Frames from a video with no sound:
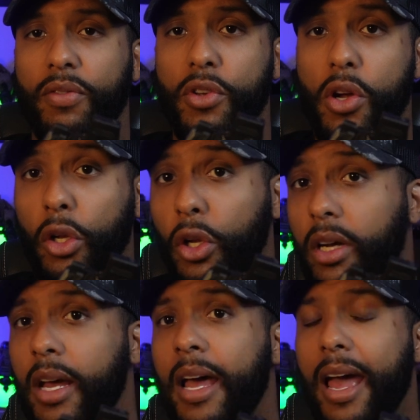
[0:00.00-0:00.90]
If you go
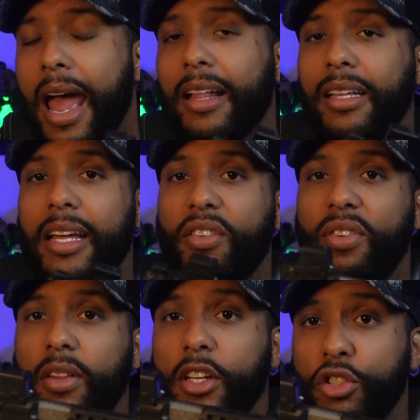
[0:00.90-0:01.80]
look at the last
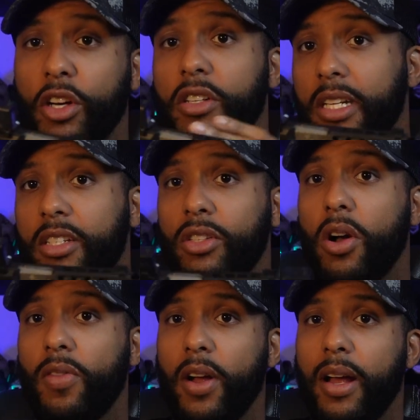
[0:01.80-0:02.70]
video, this trigger's
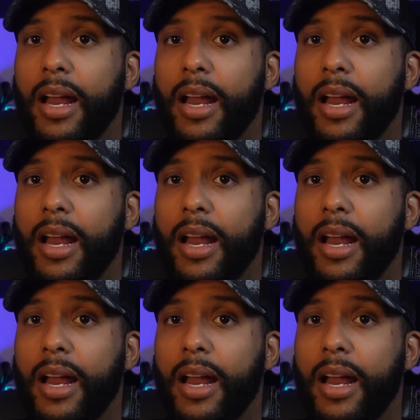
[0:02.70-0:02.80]
installed there,